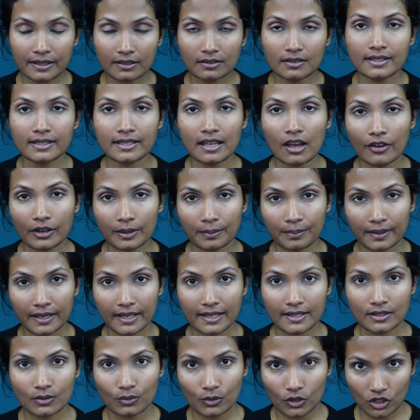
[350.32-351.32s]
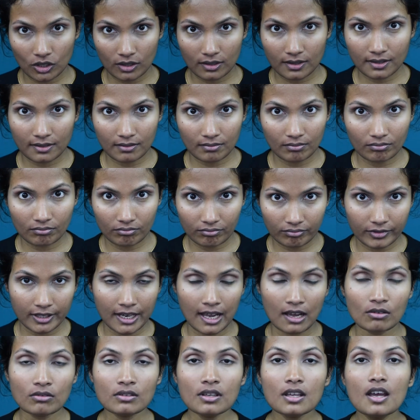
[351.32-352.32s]
sari pleats, which is
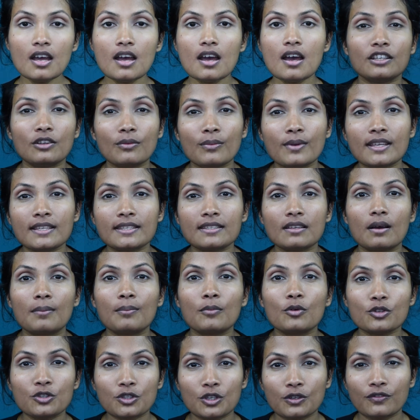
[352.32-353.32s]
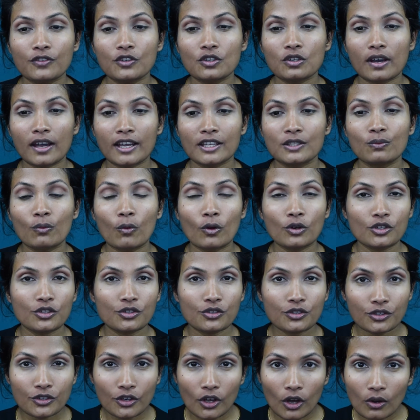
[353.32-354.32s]
down. Anyways, most of you guys wanted
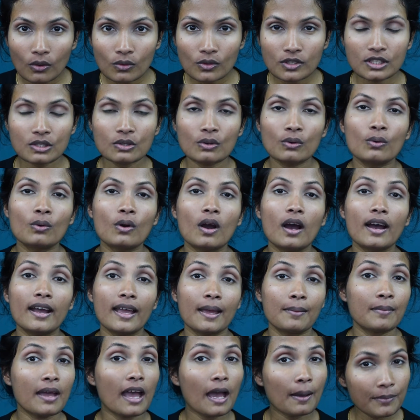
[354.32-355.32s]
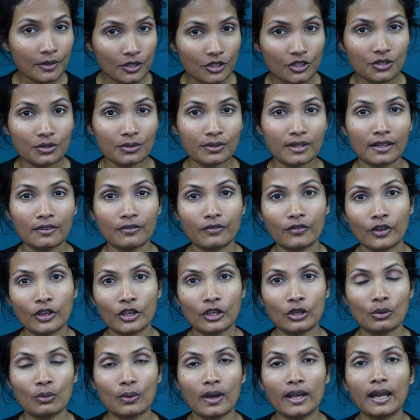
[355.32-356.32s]
to know, so I am happy to do that for
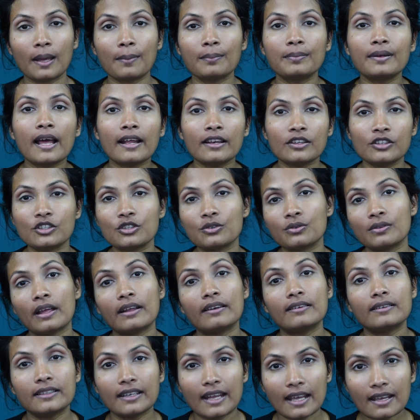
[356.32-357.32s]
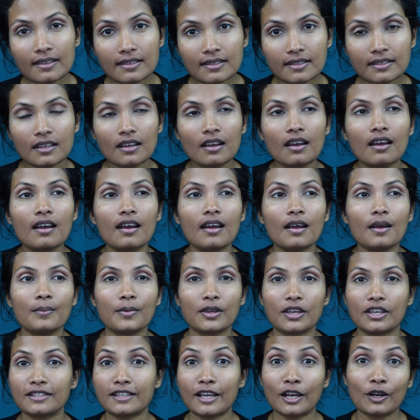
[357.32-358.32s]
you, and I'm planning to do that next
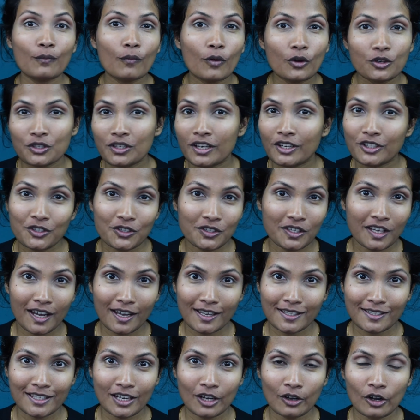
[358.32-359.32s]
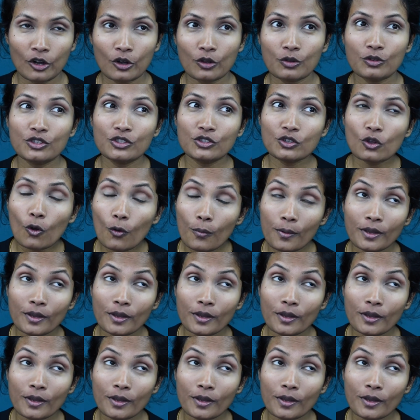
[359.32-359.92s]
because I don't want to let you guys down. I know so